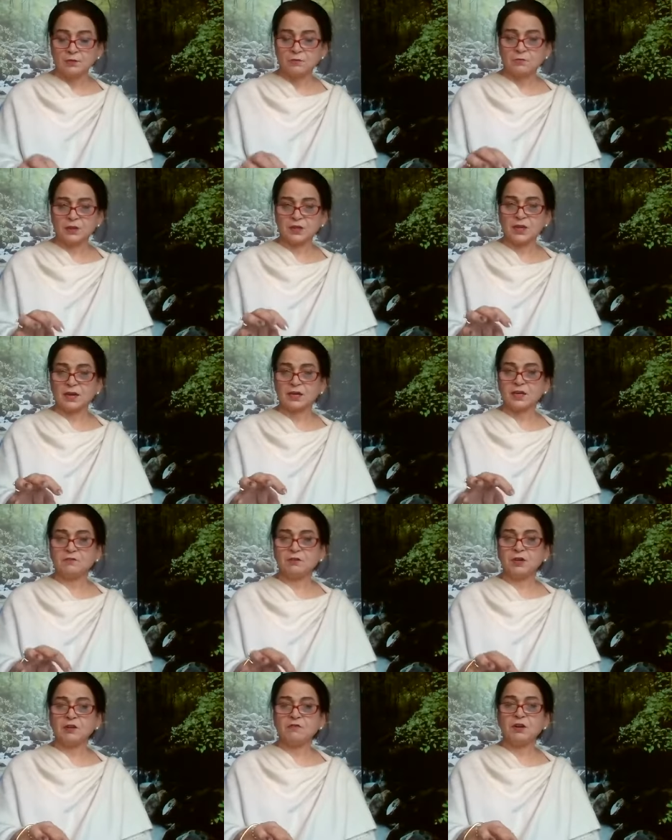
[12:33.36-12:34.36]
For the
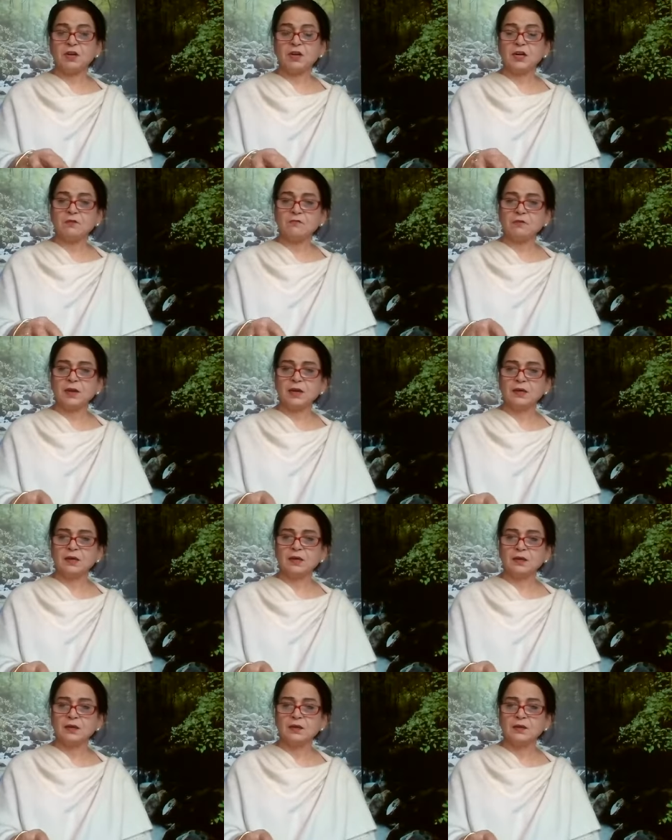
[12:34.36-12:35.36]
activity, we need a
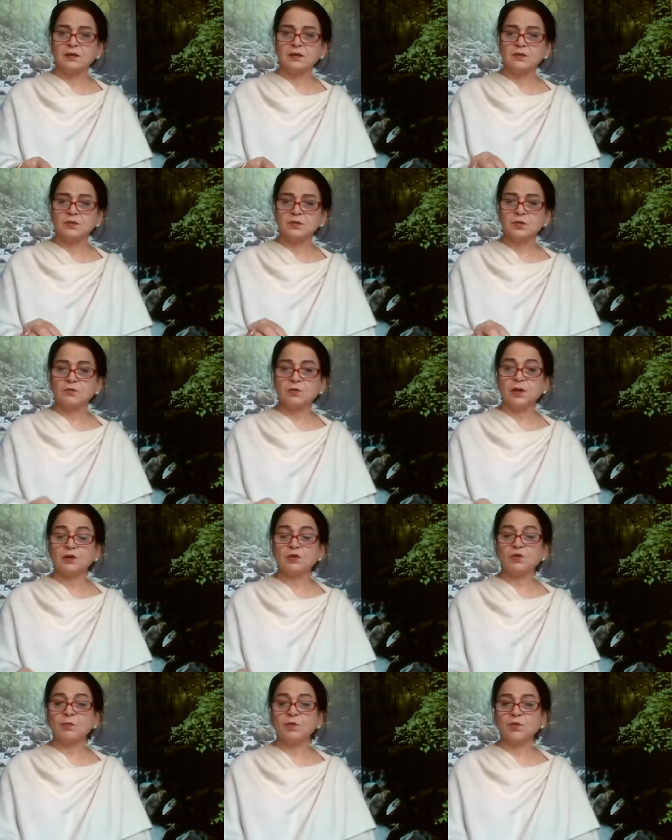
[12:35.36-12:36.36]
field. So where
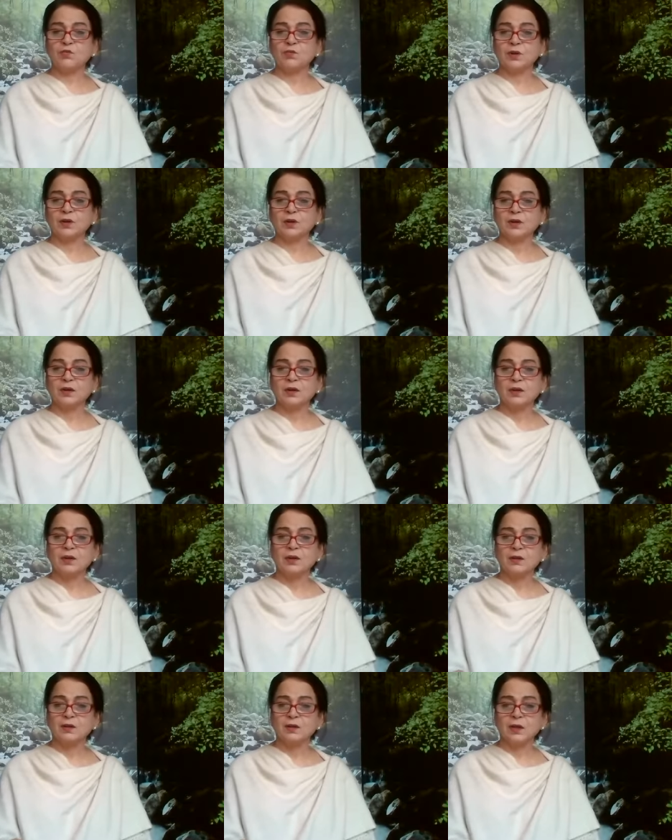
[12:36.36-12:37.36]
to move?
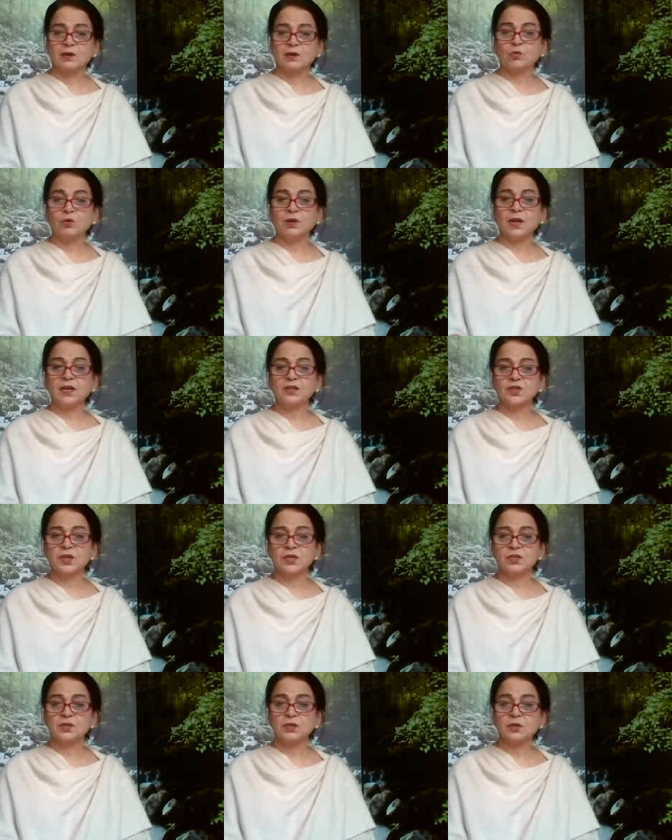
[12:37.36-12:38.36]
And who takes
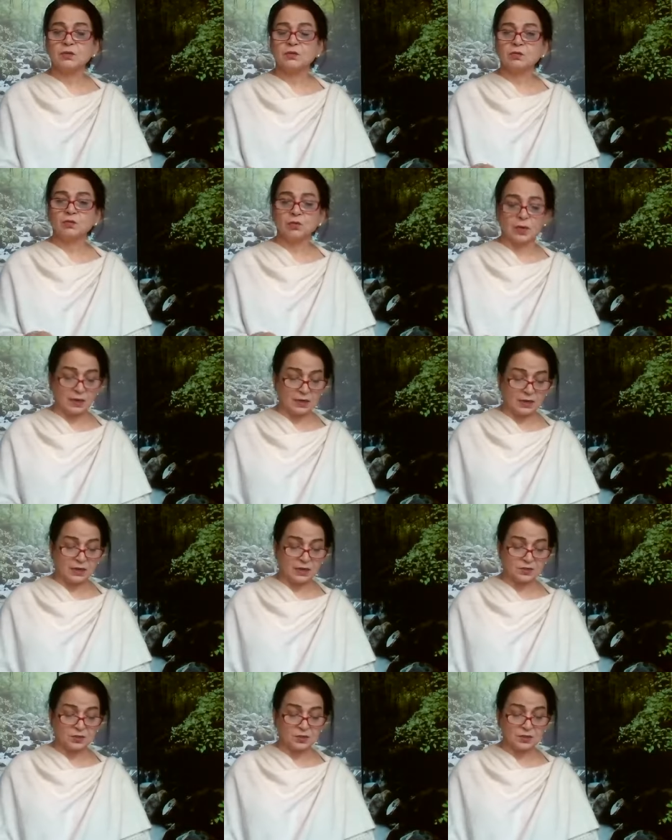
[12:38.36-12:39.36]
us? Udan
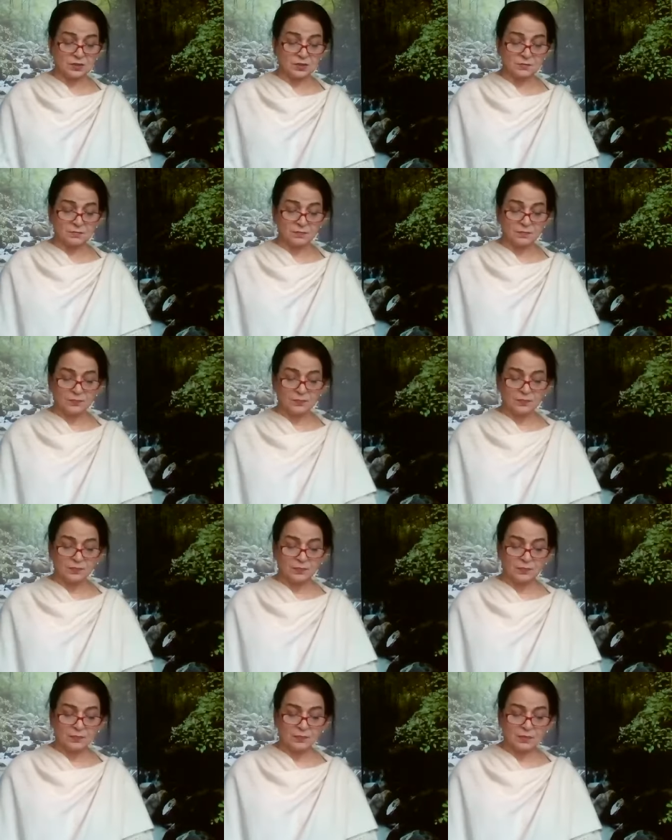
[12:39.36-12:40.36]
takes us.
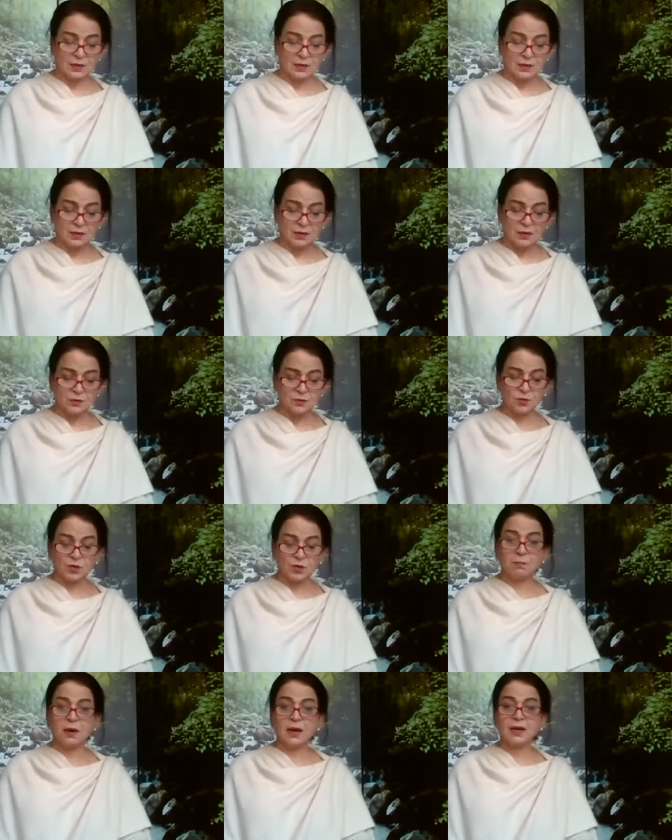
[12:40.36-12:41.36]
So
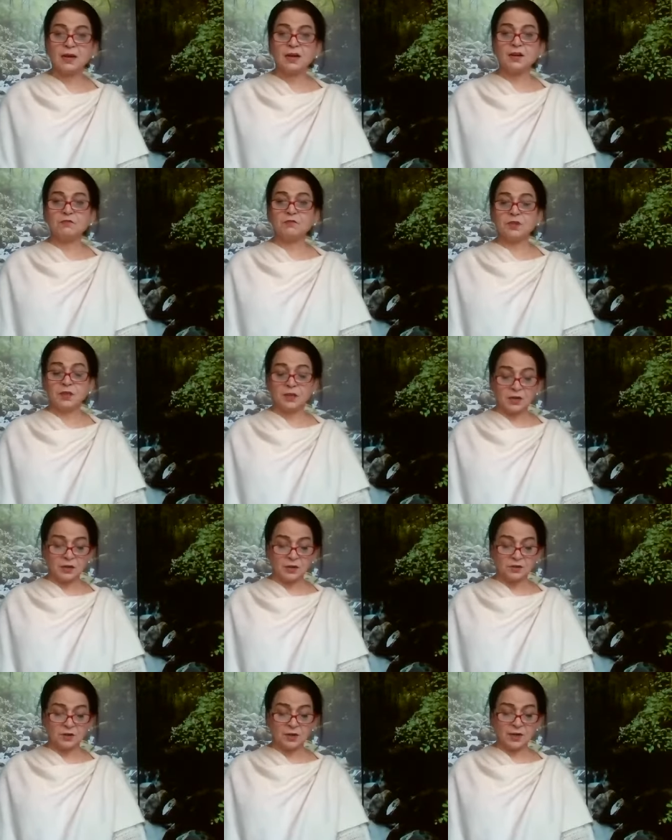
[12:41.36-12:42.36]
the mind with the
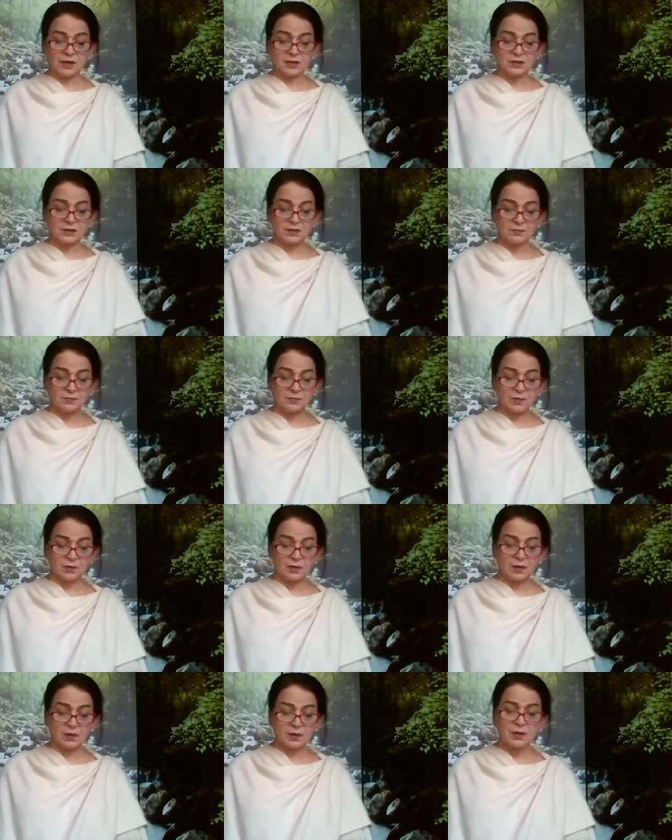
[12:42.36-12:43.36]
intellect,
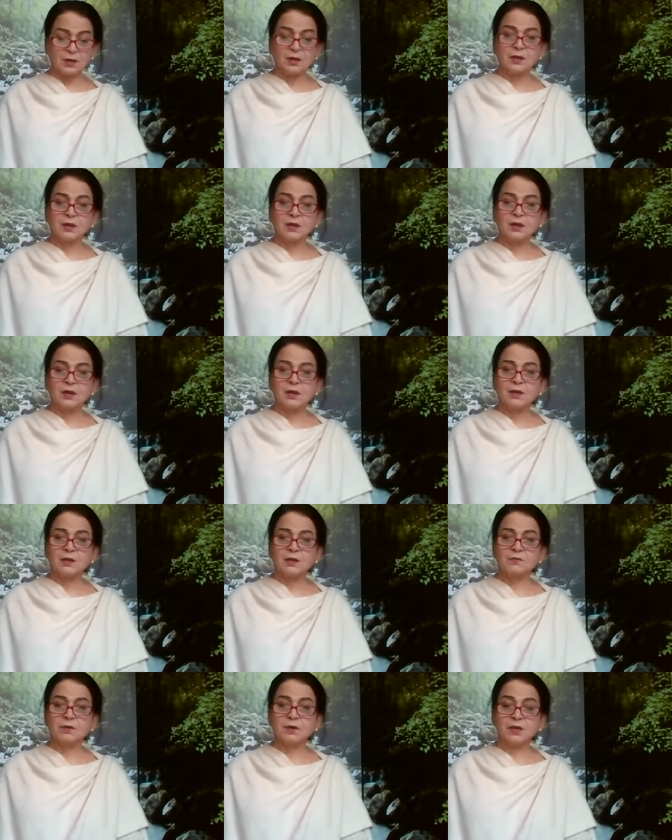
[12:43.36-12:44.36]

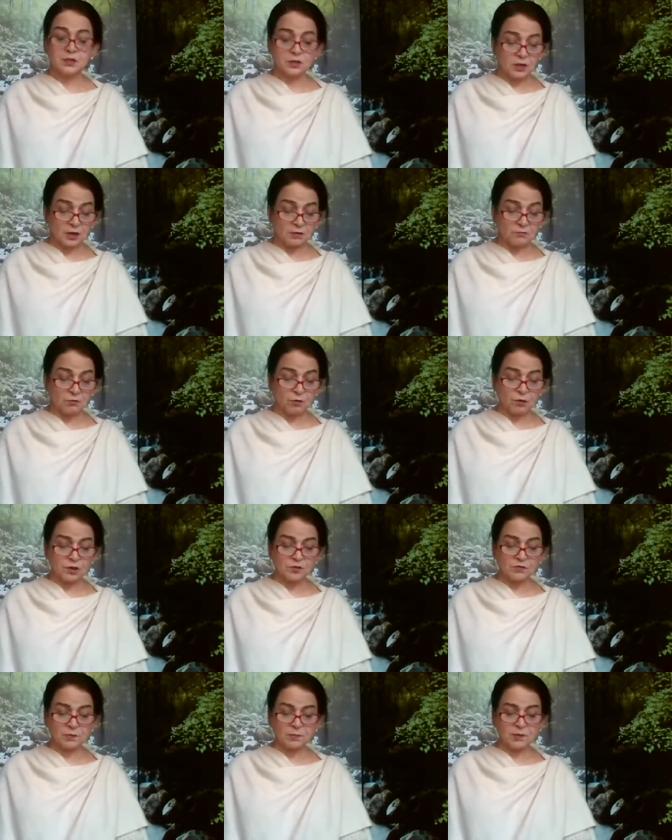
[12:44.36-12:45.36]
when it's
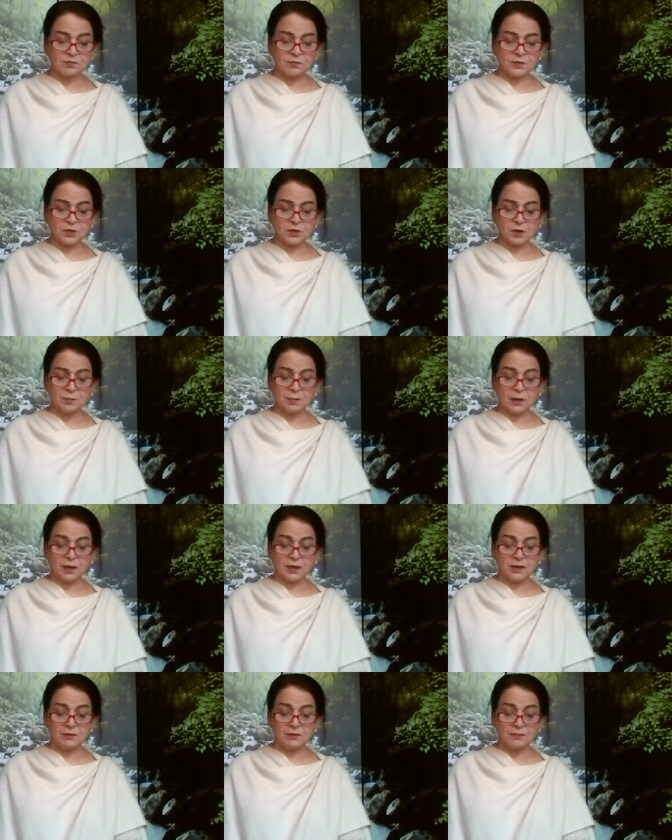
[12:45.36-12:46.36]
divorced from the physical
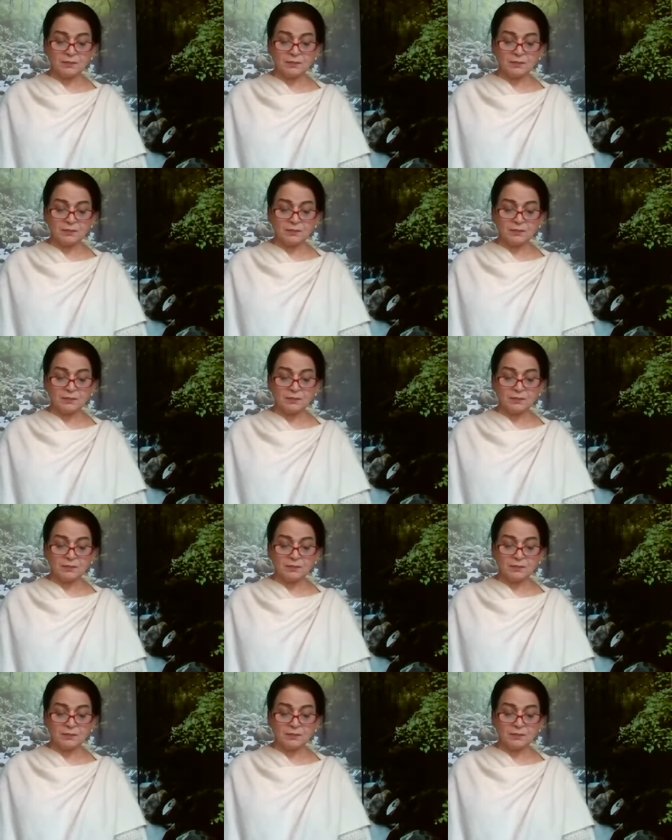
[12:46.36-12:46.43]
body,